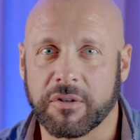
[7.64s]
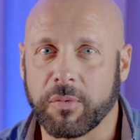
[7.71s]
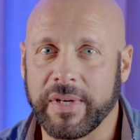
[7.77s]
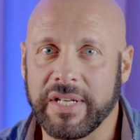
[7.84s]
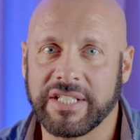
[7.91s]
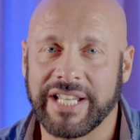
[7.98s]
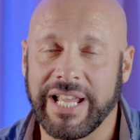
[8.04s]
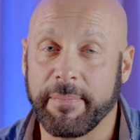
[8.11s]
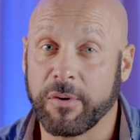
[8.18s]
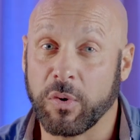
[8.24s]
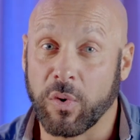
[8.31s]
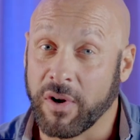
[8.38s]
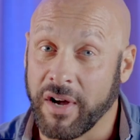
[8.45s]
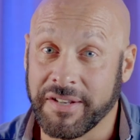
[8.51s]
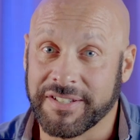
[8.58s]
to reshape
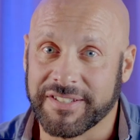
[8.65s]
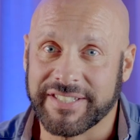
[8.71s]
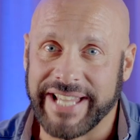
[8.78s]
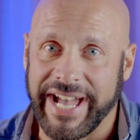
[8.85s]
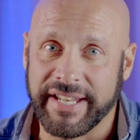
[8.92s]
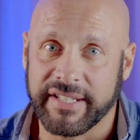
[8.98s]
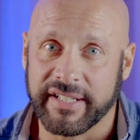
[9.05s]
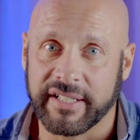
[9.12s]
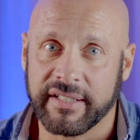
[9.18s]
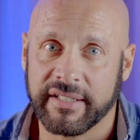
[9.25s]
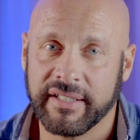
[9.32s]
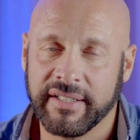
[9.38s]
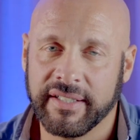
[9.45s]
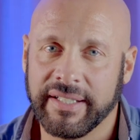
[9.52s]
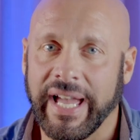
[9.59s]
your understanding.
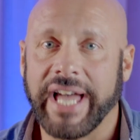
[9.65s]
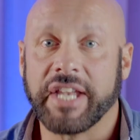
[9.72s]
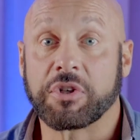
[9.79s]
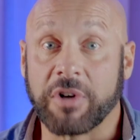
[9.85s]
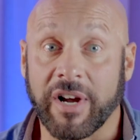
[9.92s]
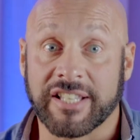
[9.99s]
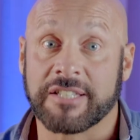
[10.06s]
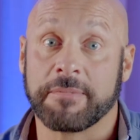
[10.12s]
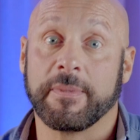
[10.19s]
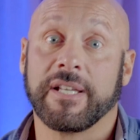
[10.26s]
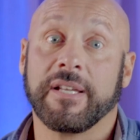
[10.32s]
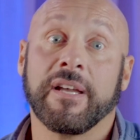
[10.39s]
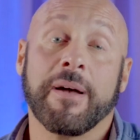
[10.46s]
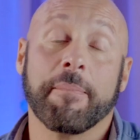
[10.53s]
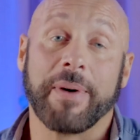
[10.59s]
And trust
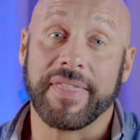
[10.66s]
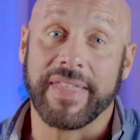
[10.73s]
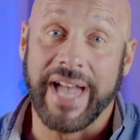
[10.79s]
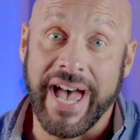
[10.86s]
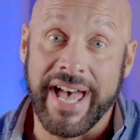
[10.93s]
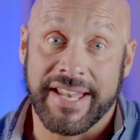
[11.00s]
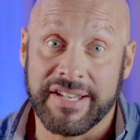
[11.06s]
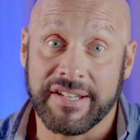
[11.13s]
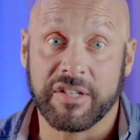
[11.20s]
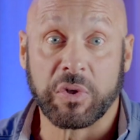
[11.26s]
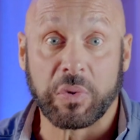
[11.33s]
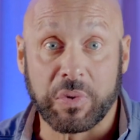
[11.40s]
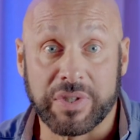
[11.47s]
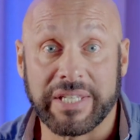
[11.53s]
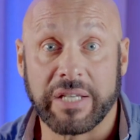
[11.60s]
me, by the end,
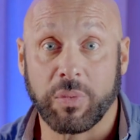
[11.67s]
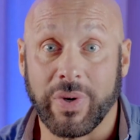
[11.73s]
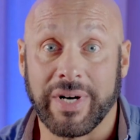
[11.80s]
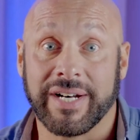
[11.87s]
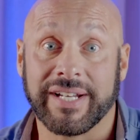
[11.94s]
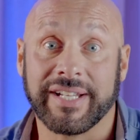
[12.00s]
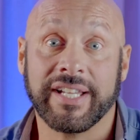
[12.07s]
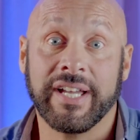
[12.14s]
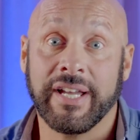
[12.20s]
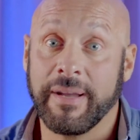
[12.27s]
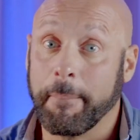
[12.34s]
you'll see why